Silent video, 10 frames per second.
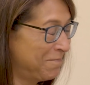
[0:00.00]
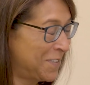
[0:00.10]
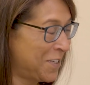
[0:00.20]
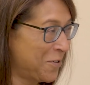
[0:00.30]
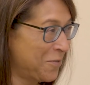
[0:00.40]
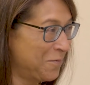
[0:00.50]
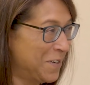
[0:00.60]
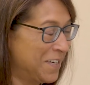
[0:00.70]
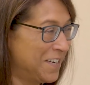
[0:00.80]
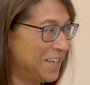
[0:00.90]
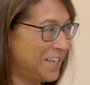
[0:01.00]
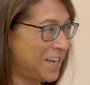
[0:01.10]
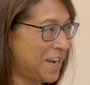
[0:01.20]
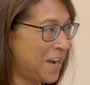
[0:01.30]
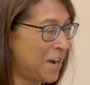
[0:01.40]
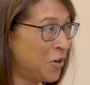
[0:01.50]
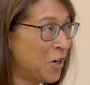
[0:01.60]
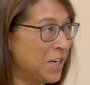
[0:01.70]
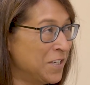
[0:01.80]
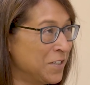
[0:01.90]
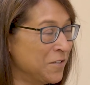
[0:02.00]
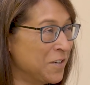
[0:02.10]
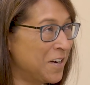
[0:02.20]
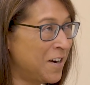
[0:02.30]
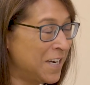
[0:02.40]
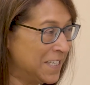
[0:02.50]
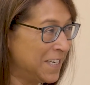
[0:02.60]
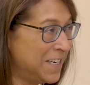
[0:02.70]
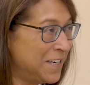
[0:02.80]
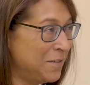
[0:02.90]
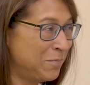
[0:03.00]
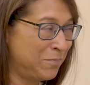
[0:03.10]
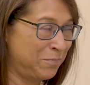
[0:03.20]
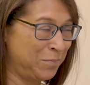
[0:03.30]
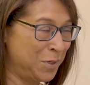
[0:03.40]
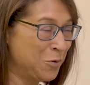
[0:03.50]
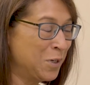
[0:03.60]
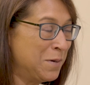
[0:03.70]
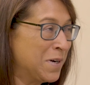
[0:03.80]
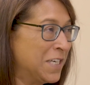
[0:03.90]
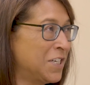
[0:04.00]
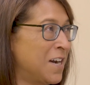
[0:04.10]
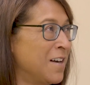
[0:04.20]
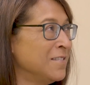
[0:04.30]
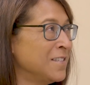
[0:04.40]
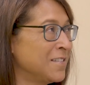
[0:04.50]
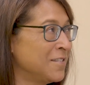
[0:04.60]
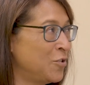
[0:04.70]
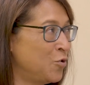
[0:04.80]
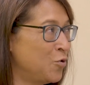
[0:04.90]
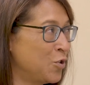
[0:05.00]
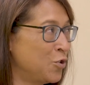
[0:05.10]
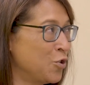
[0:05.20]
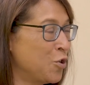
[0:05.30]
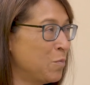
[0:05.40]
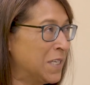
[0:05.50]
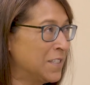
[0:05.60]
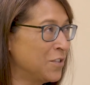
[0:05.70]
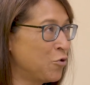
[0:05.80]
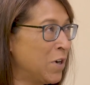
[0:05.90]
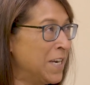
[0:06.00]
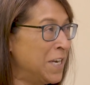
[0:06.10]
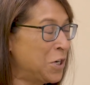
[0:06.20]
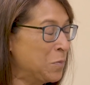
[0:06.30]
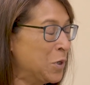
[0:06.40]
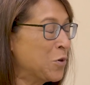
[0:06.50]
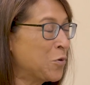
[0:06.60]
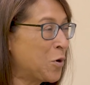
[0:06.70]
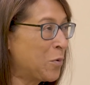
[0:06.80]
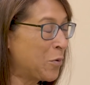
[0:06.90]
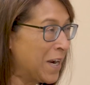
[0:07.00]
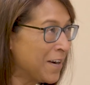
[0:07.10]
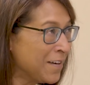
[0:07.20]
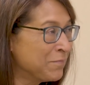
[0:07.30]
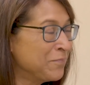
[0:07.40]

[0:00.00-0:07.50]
So I got into IT purely by chance, took a job as a trainee computer operator,